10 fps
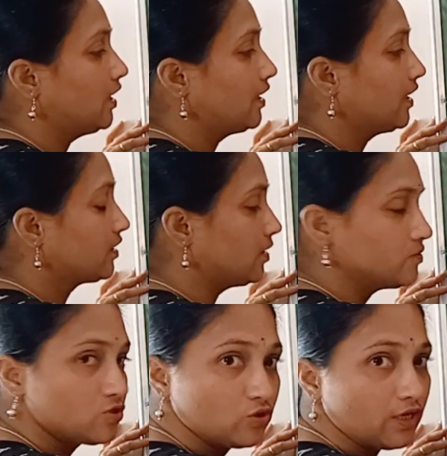It
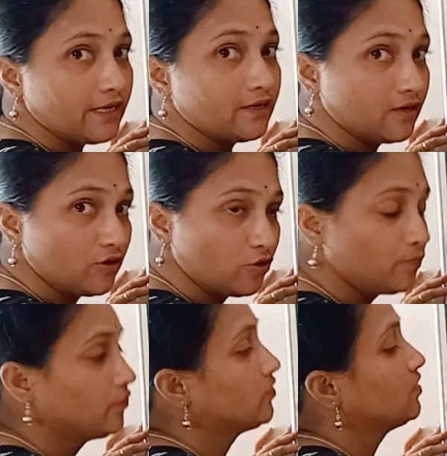comes to the inner
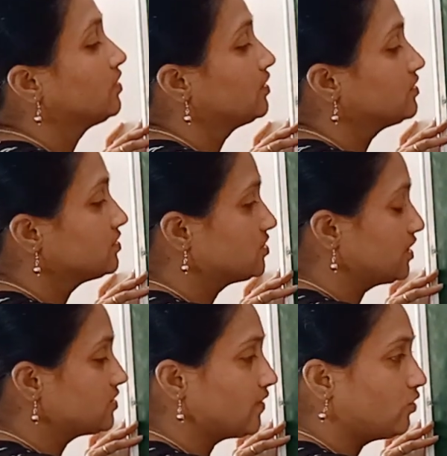loop.
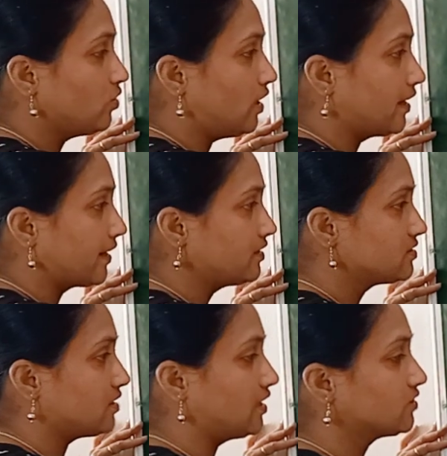J's value again
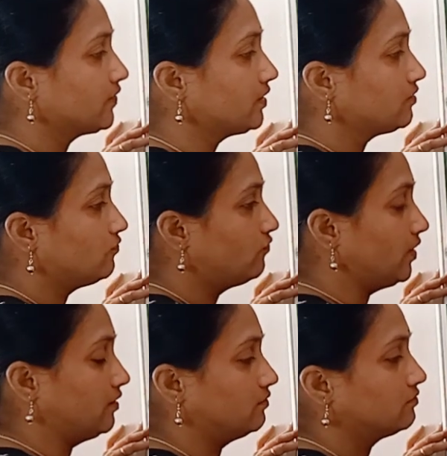starts with
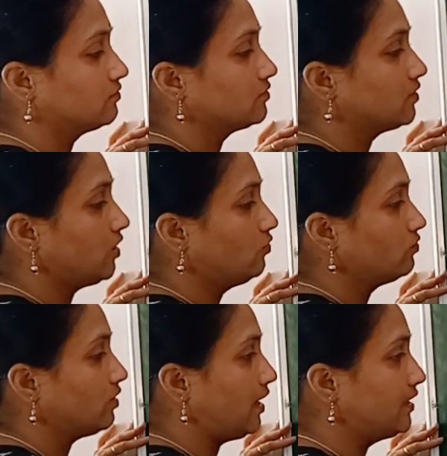1.
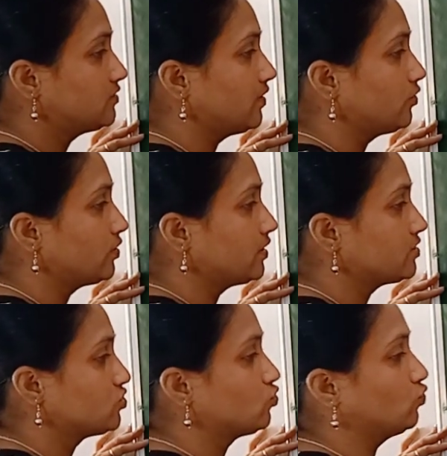Now i's value
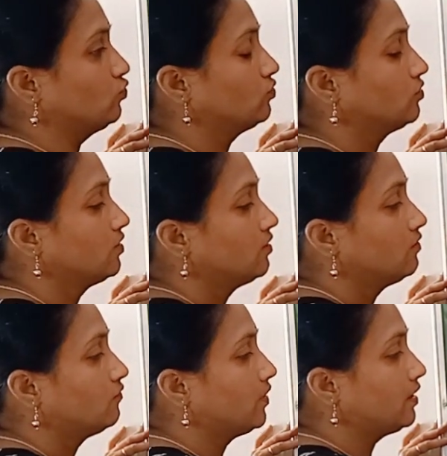is 2.
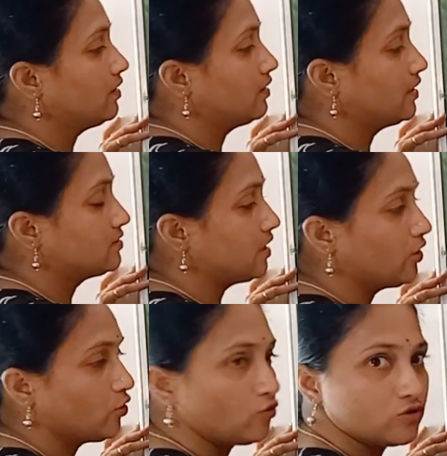1 less
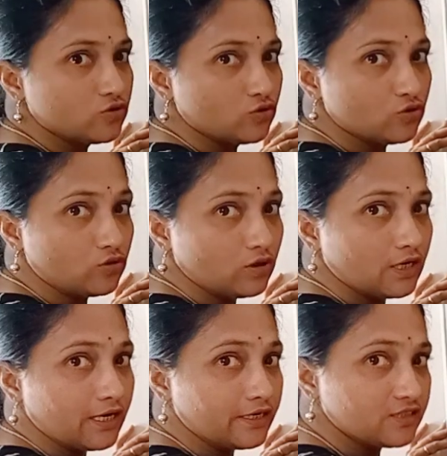than or equals to 2,
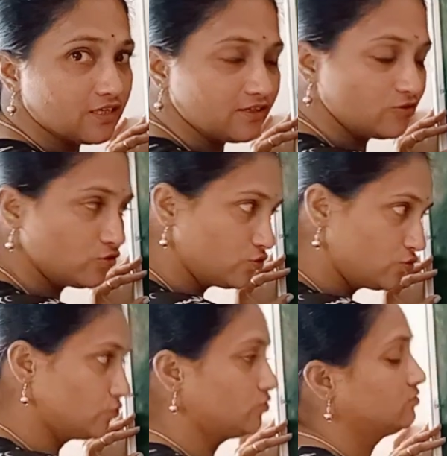condition
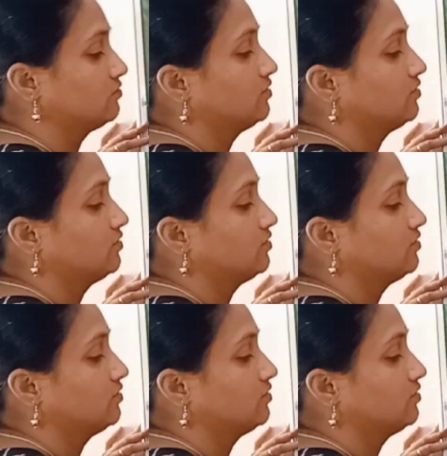true.